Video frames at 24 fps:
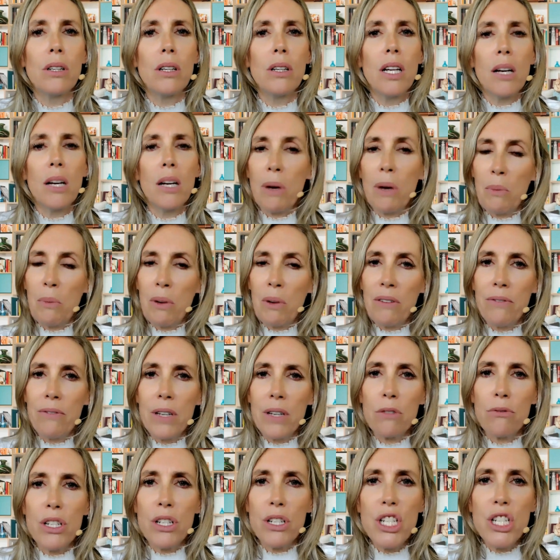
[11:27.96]
And when we
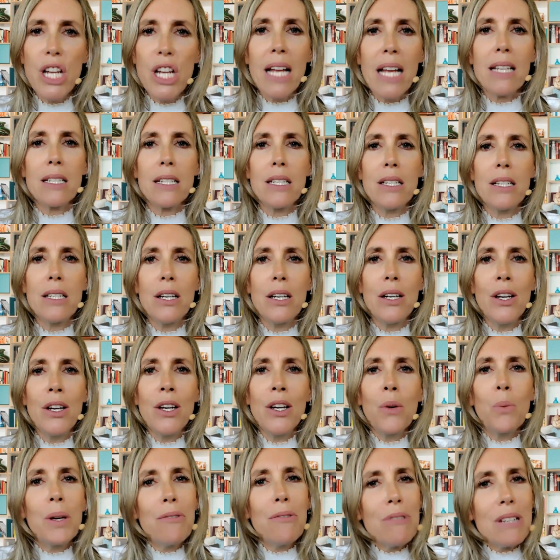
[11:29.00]
feel rejected,
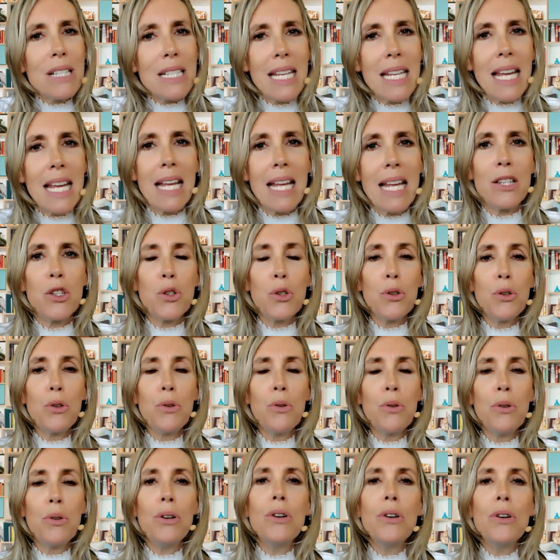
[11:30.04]
we tend
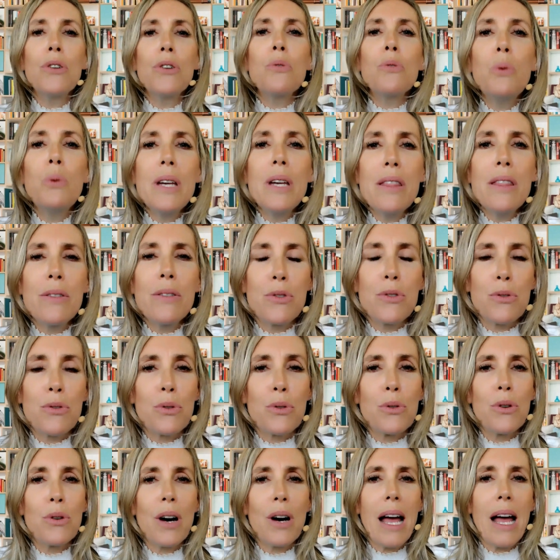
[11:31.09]
to
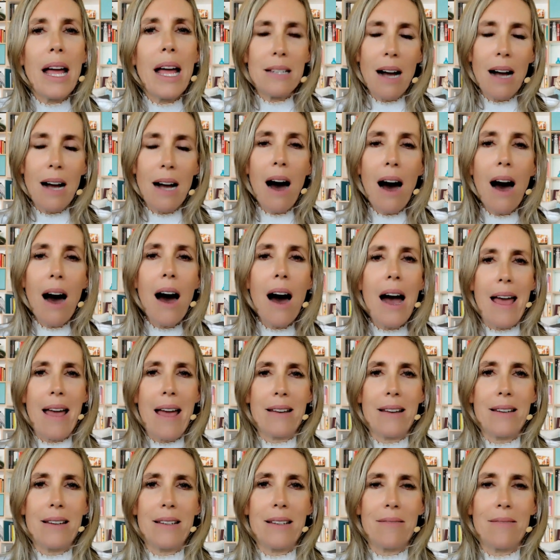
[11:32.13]
withdraw and
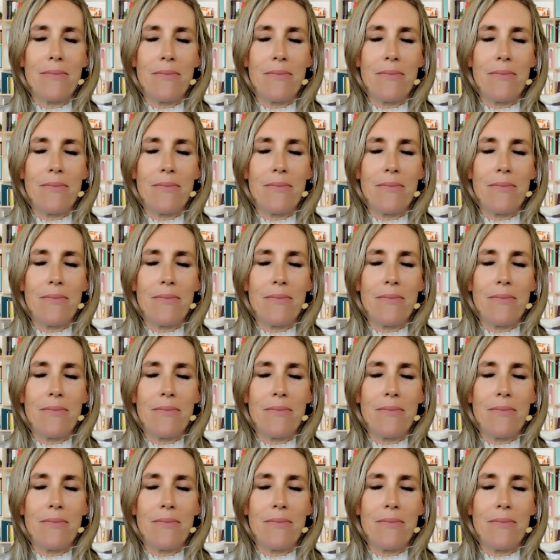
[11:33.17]
hide.